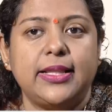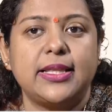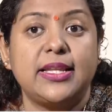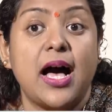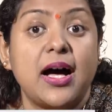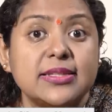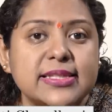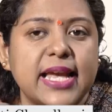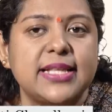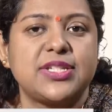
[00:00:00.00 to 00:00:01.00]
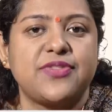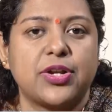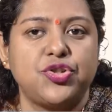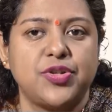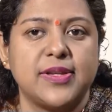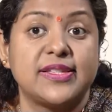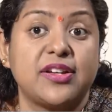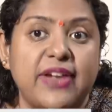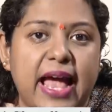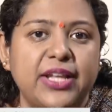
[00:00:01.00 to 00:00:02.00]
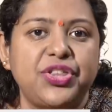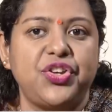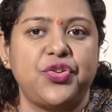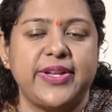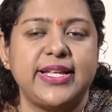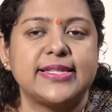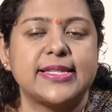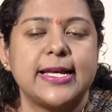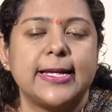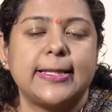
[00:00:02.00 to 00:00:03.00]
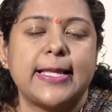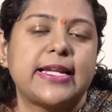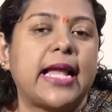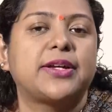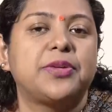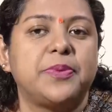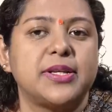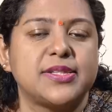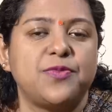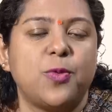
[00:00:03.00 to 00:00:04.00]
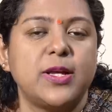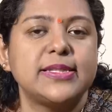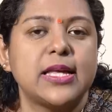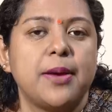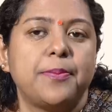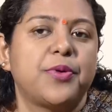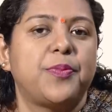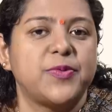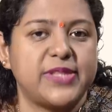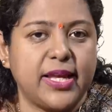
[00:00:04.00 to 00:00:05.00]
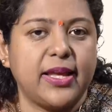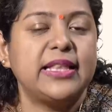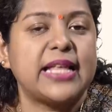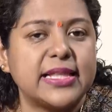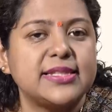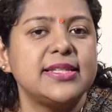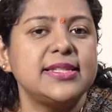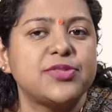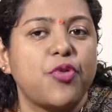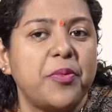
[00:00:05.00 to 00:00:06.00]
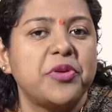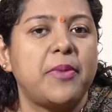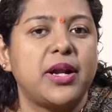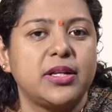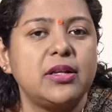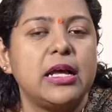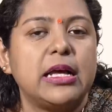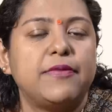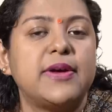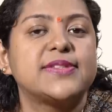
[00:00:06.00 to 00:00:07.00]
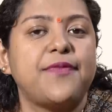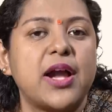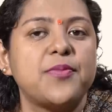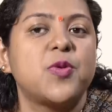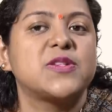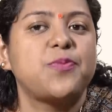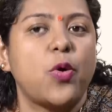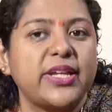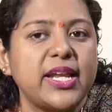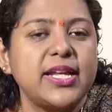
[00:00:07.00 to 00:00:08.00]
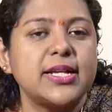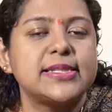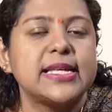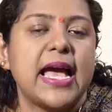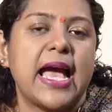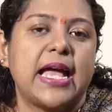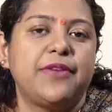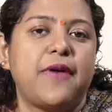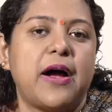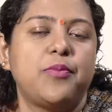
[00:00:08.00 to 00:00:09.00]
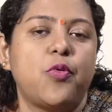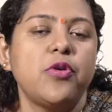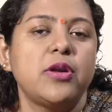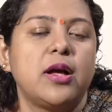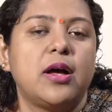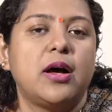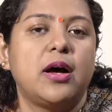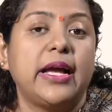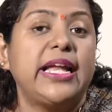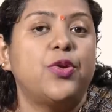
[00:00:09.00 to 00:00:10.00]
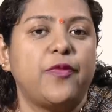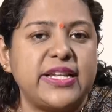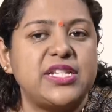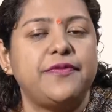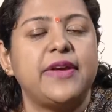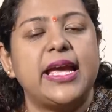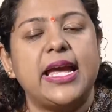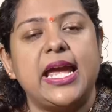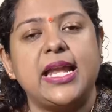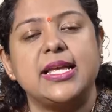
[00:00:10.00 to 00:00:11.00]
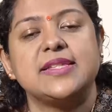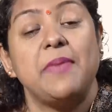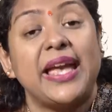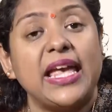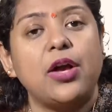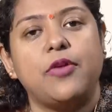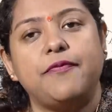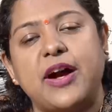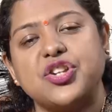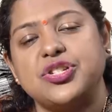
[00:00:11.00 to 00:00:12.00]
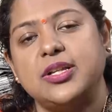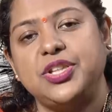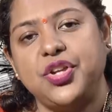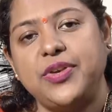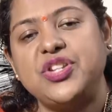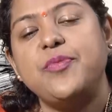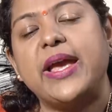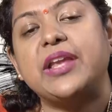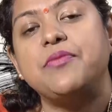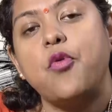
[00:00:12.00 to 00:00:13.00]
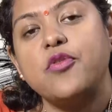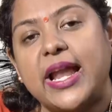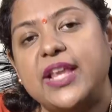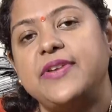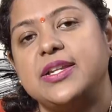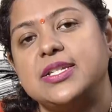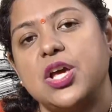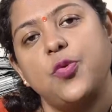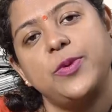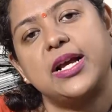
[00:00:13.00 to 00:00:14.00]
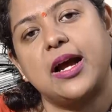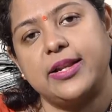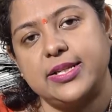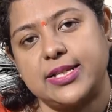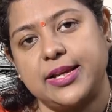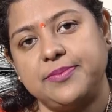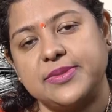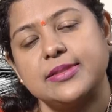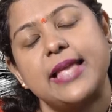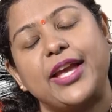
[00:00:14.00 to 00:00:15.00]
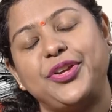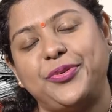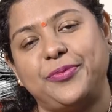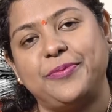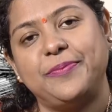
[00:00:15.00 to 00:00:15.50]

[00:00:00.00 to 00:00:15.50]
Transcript: than the large-scale structures, the grand theories that Talcott Persson was proposing. In that sense, Robert Martin was far more spontaneous and far more innovative in his making of functional theory to make it more relevant with the current times. Thank you.